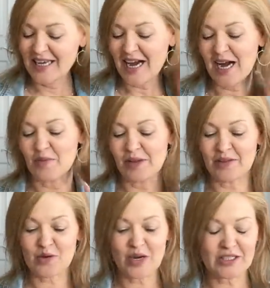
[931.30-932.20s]
Um, and
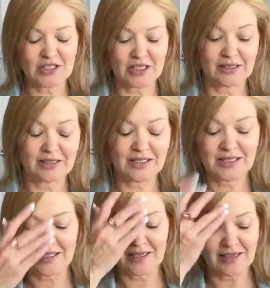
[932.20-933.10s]
the
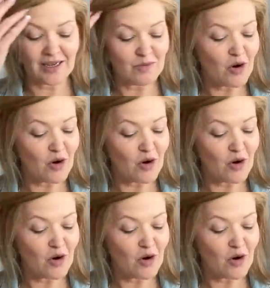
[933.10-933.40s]
questions um,